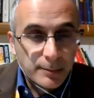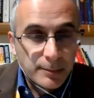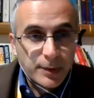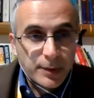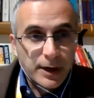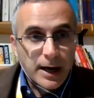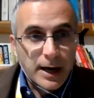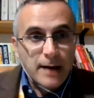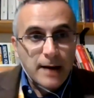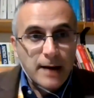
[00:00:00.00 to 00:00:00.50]

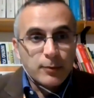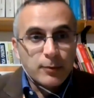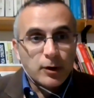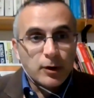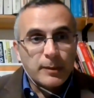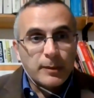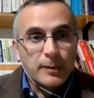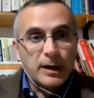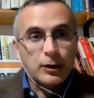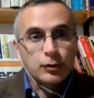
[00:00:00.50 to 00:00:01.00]
preamble
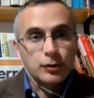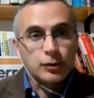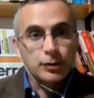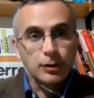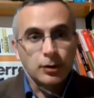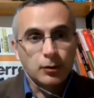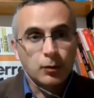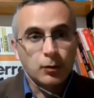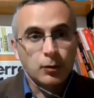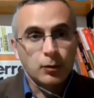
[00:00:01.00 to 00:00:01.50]
about
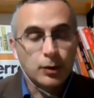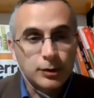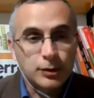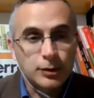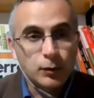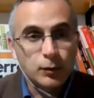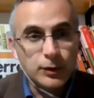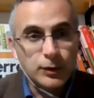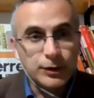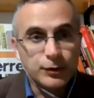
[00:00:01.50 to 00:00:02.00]
what
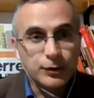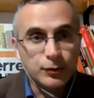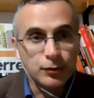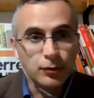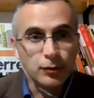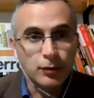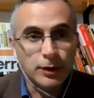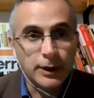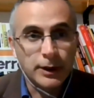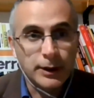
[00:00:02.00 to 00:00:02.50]
we
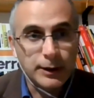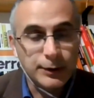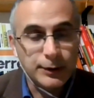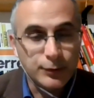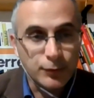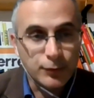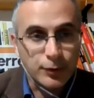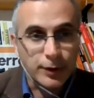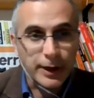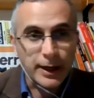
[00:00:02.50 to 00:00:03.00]
do in
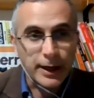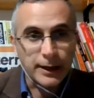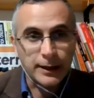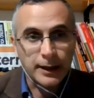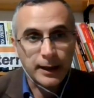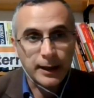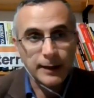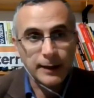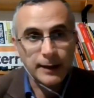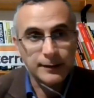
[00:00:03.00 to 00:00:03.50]

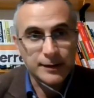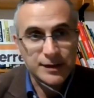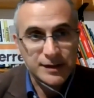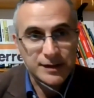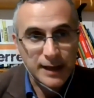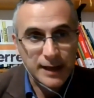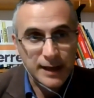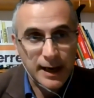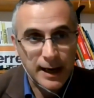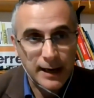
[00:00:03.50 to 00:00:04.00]
Ukraine and the
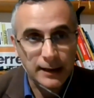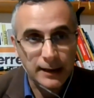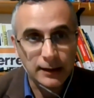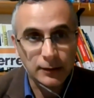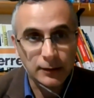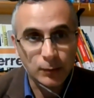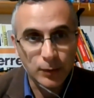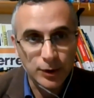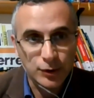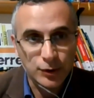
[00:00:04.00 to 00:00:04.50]
style
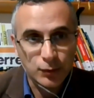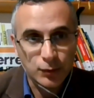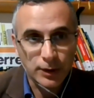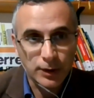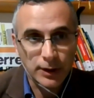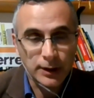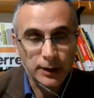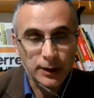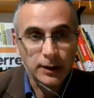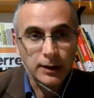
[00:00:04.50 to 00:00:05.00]
in which
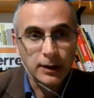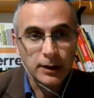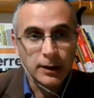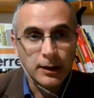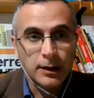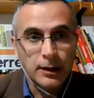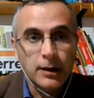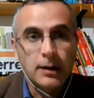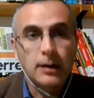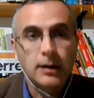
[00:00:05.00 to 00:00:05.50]
we
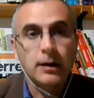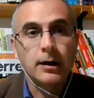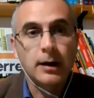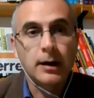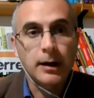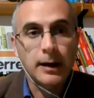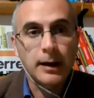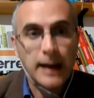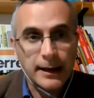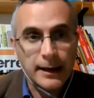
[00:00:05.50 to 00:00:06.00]

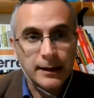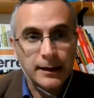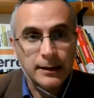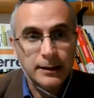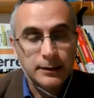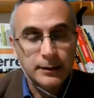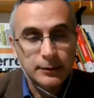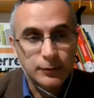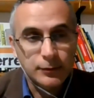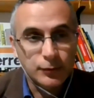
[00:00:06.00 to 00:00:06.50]
like
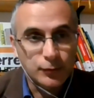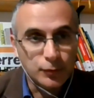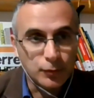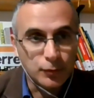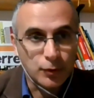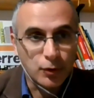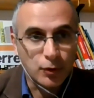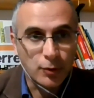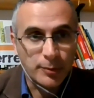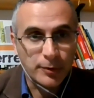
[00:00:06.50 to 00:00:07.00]
to do
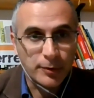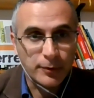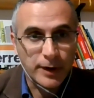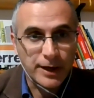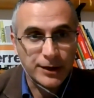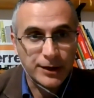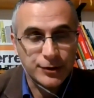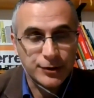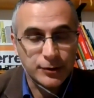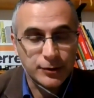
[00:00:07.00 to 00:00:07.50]

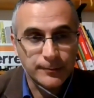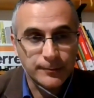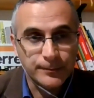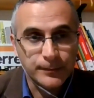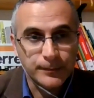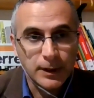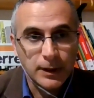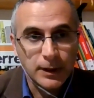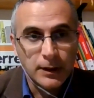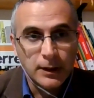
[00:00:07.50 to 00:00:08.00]
cooperation.
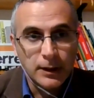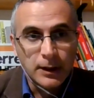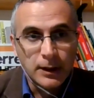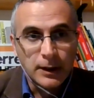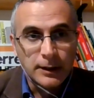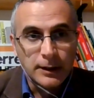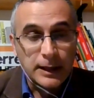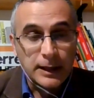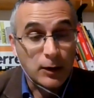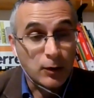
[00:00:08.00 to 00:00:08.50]

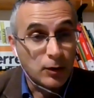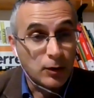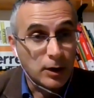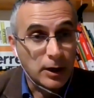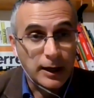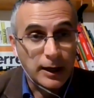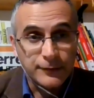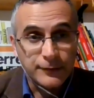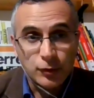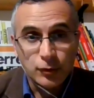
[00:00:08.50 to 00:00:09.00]
Now
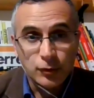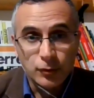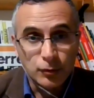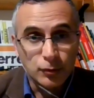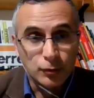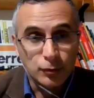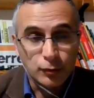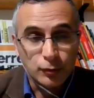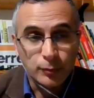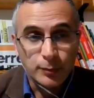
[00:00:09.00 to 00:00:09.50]
I have
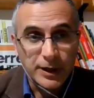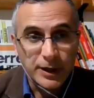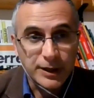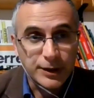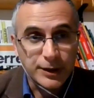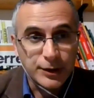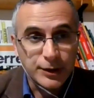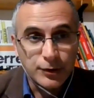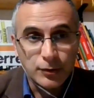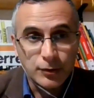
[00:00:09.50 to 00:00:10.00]
to
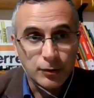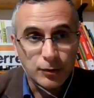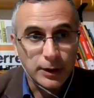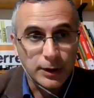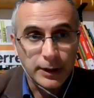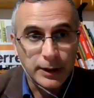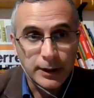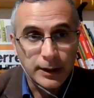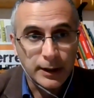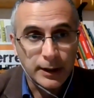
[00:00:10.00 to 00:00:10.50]
bring you
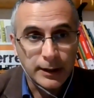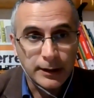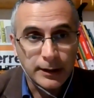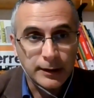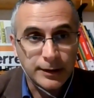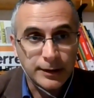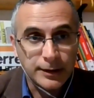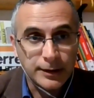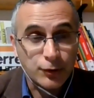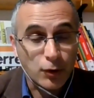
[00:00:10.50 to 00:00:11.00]

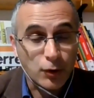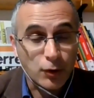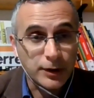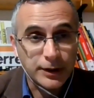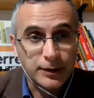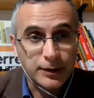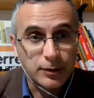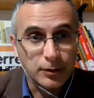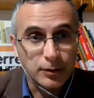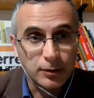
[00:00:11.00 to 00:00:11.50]
in the
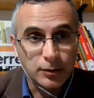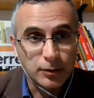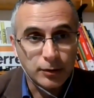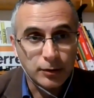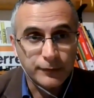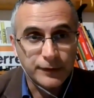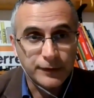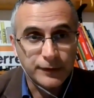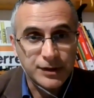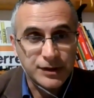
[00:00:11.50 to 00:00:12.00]
chronicle
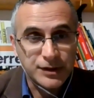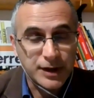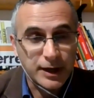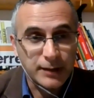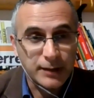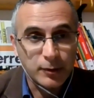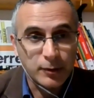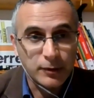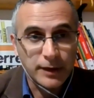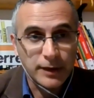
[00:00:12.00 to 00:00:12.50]
of these
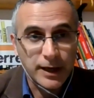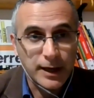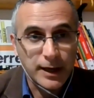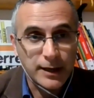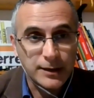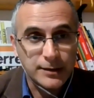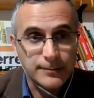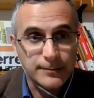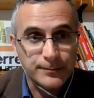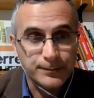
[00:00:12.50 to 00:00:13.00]
terrible
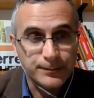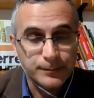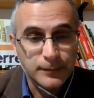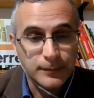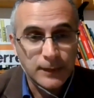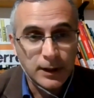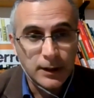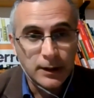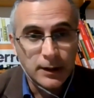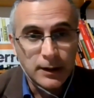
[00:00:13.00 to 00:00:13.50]
days,
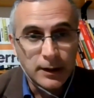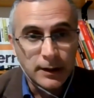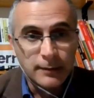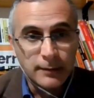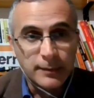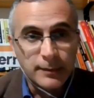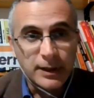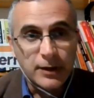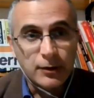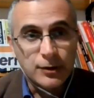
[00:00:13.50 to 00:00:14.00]

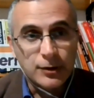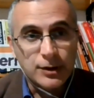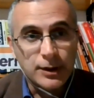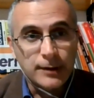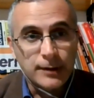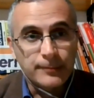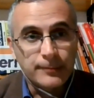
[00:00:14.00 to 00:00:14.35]
because